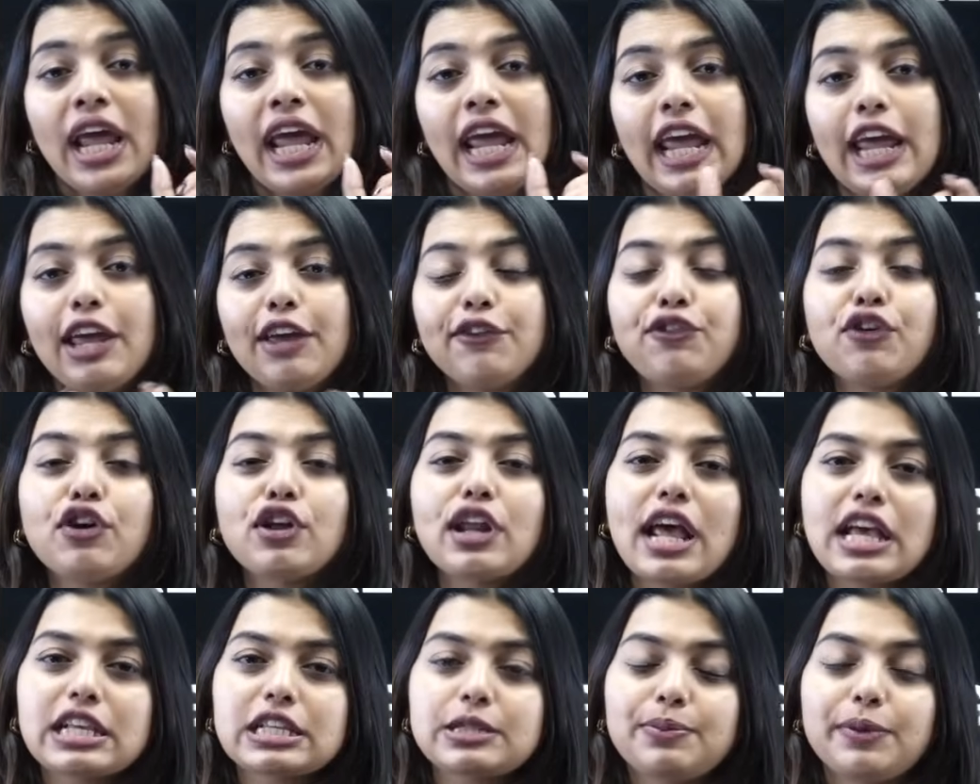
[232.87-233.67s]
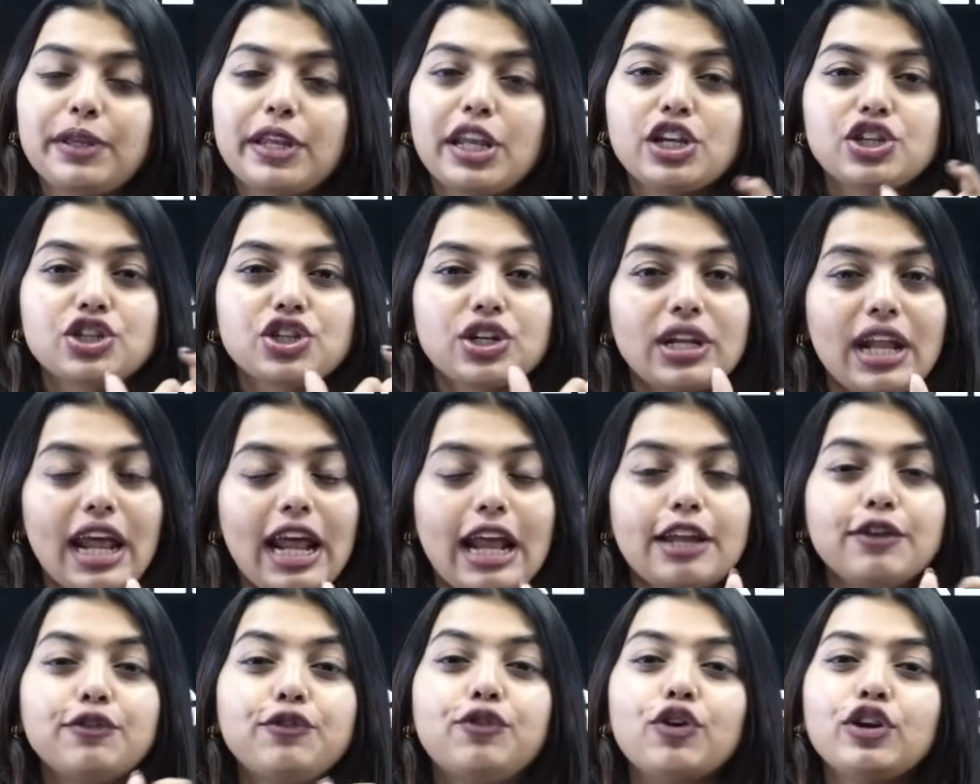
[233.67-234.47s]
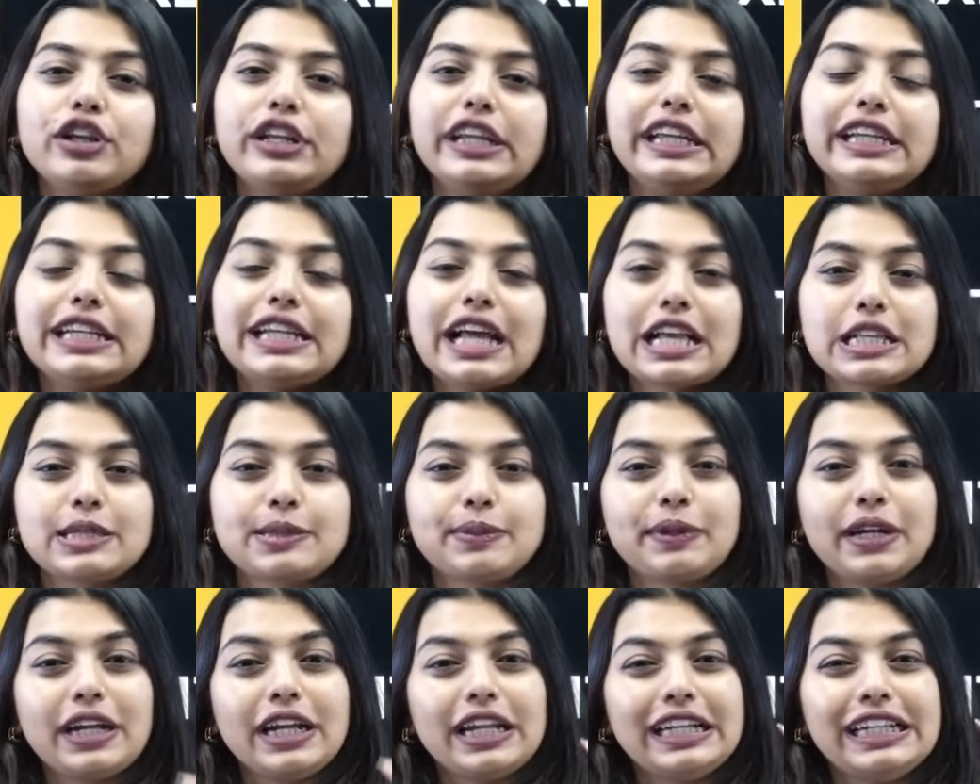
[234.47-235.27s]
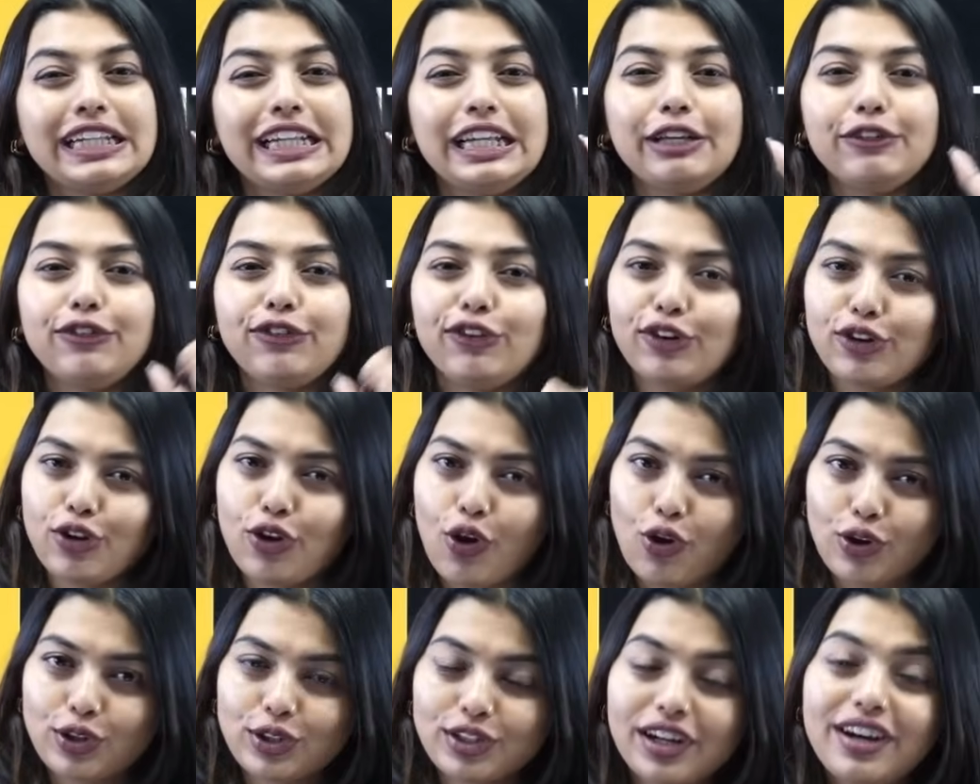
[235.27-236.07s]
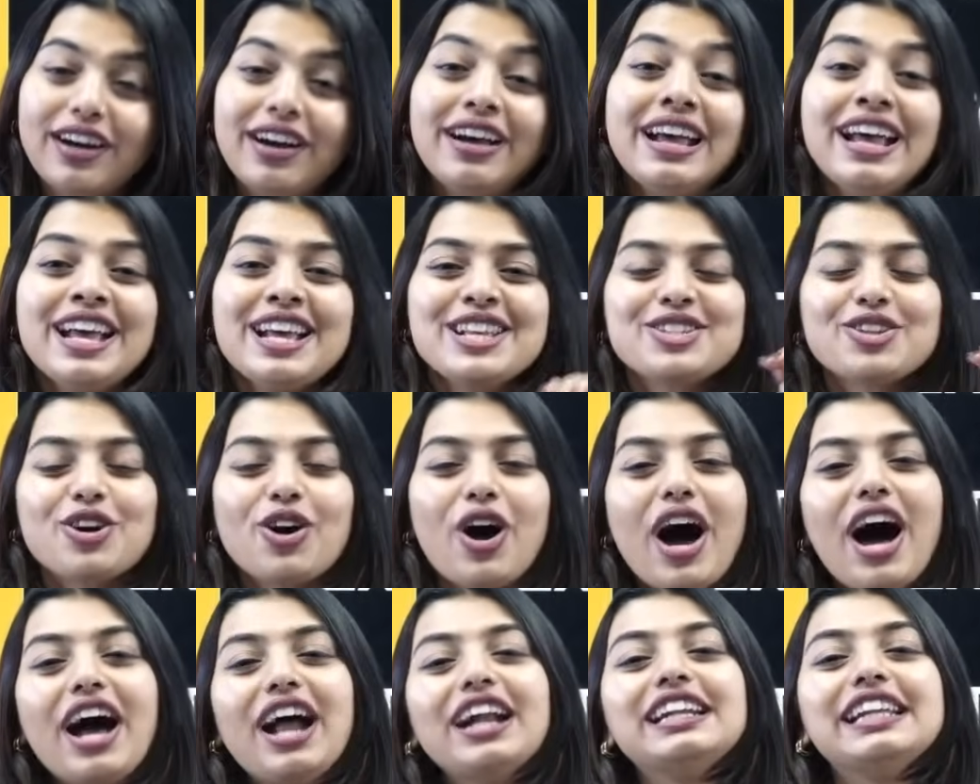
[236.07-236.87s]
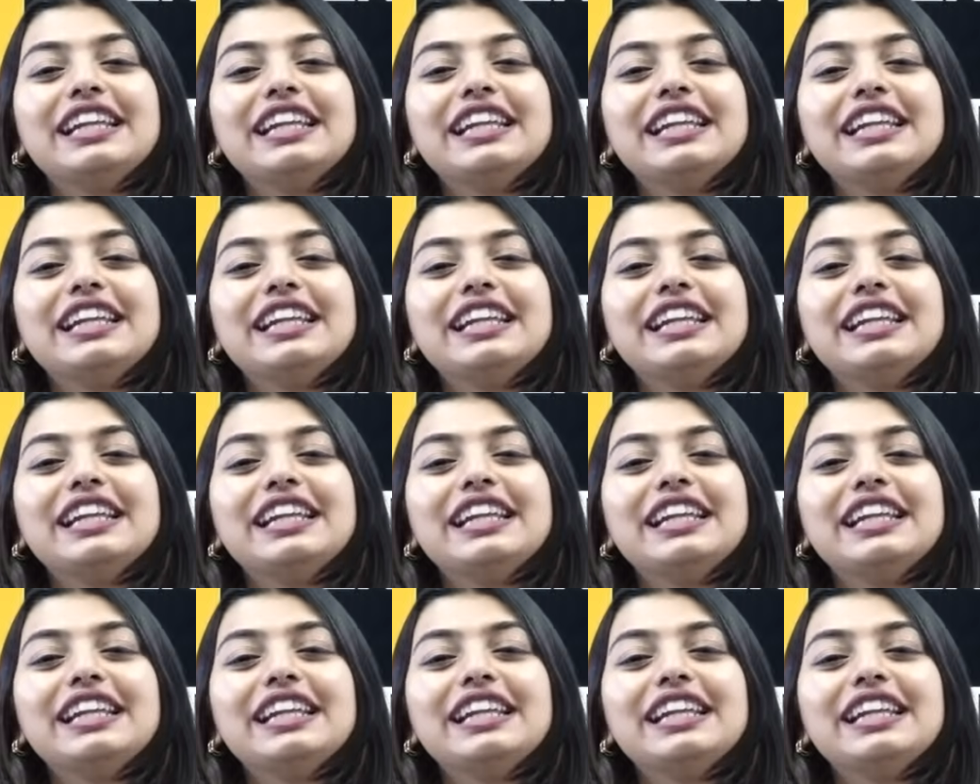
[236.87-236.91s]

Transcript: A for aspiration, N for NEET aspirant, D for doctor. So our